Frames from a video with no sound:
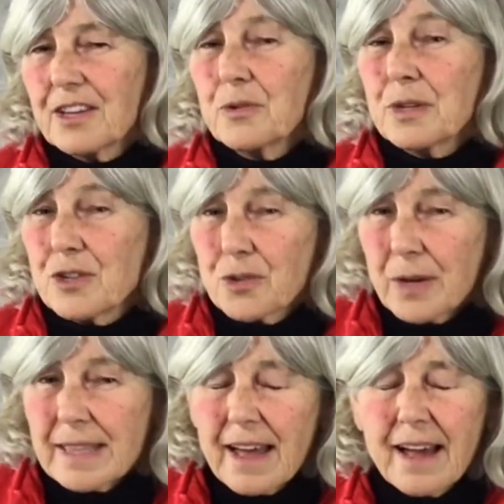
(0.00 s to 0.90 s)

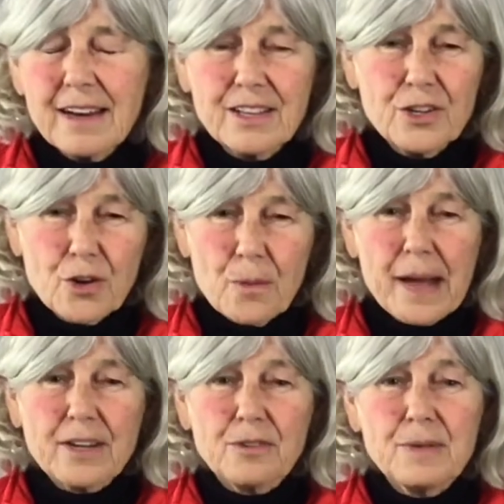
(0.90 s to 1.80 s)
enjoyed that and you go
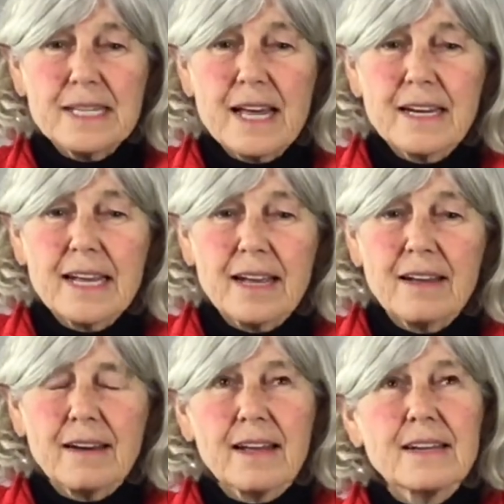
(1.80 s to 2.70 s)
back to read that
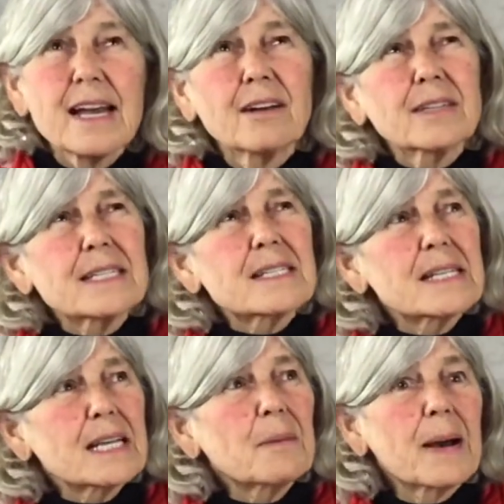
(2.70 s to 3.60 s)
again. And now let's
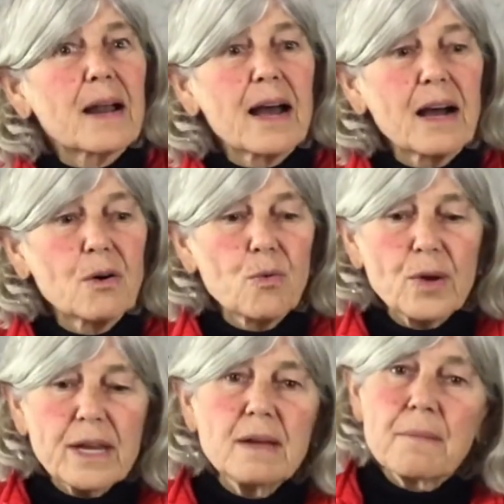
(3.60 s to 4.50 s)
think about how
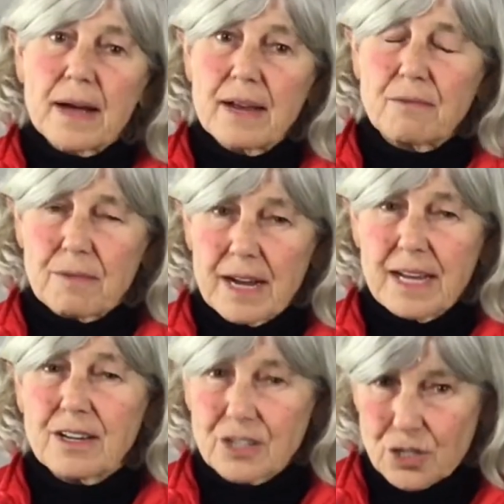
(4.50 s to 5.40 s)
we might
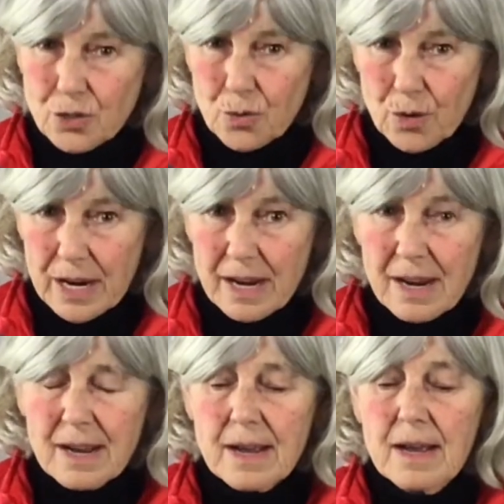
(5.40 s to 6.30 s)
write a
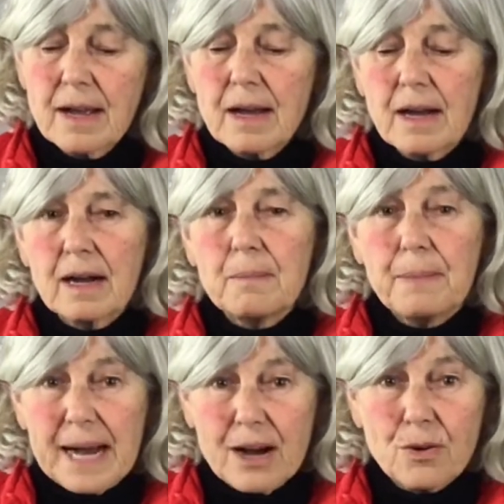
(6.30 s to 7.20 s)
story
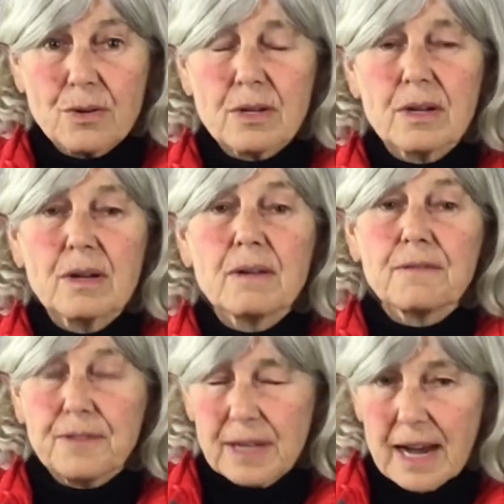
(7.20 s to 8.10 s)
about
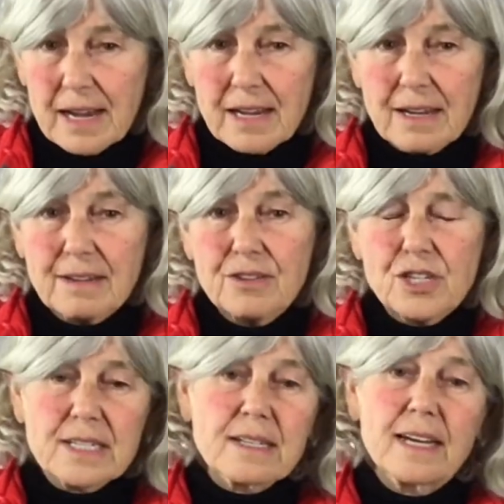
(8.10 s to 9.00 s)
flying,
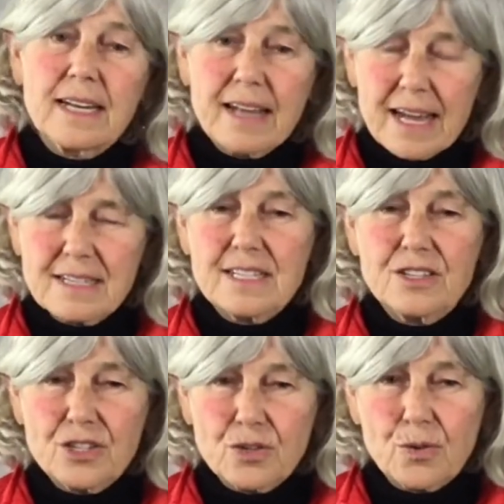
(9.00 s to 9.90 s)
just like
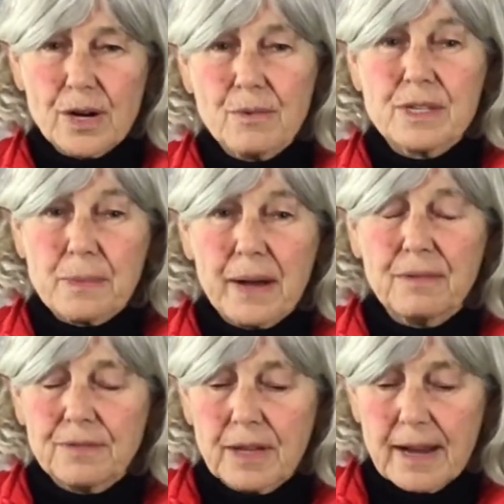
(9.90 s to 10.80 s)
Cassie's story was
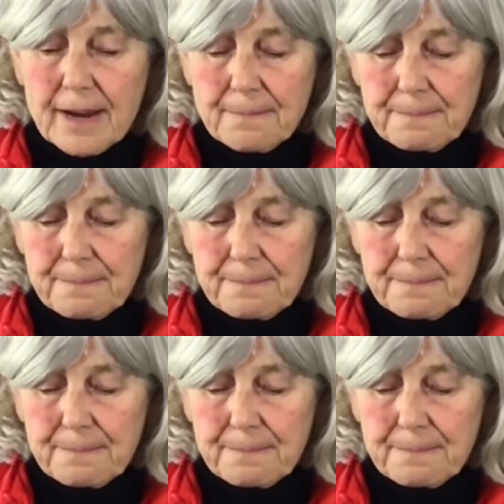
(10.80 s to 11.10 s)
about flying.